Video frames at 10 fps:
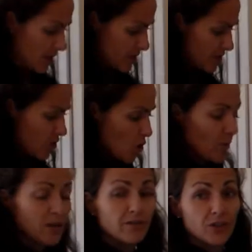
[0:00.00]
a
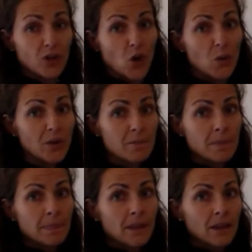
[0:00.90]
SCOBY of your own.
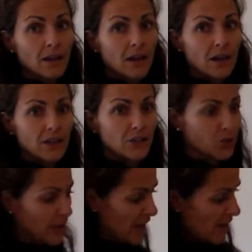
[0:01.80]

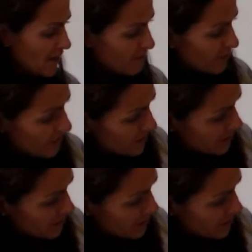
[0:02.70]
You'll have